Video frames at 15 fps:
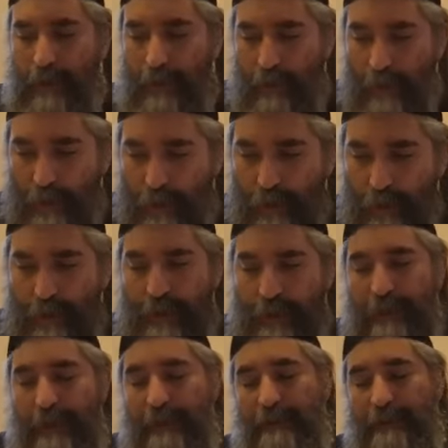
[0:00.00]
or
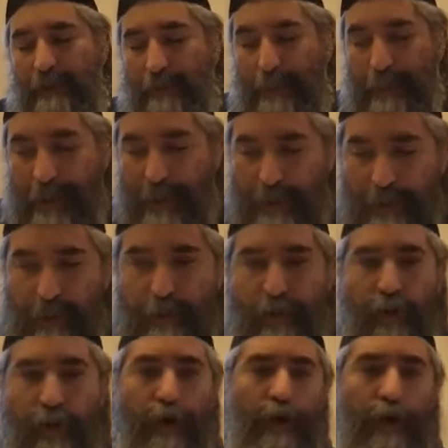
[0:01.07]
he is compared
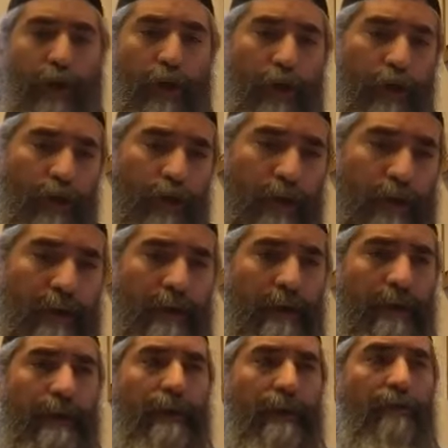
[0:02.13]
to a young
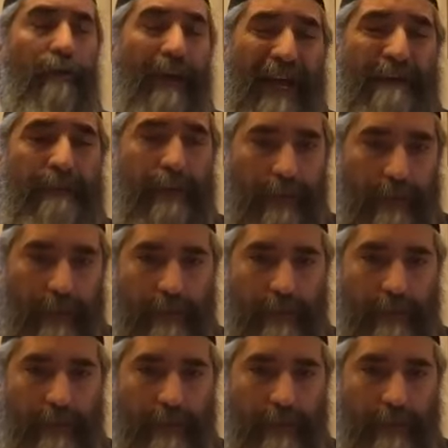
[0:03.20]
ram.